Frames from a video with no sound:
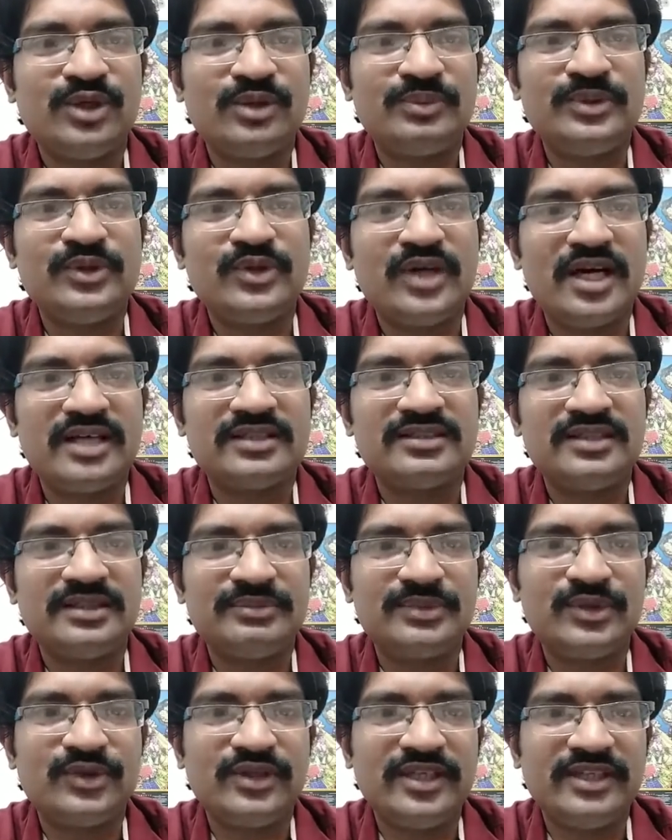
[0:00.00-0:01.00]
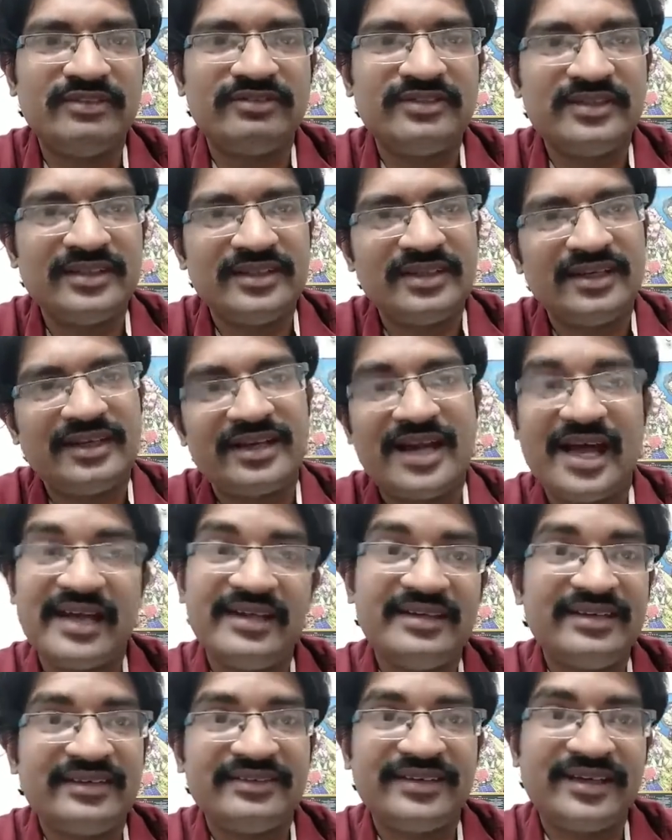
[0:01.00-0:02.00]
you ask them to give
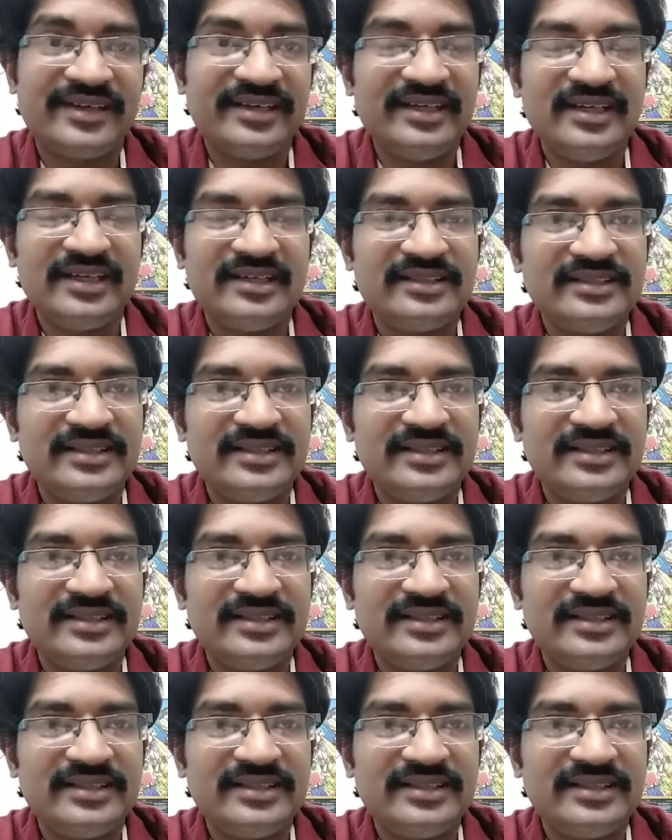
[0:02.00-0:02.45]
Raika takia.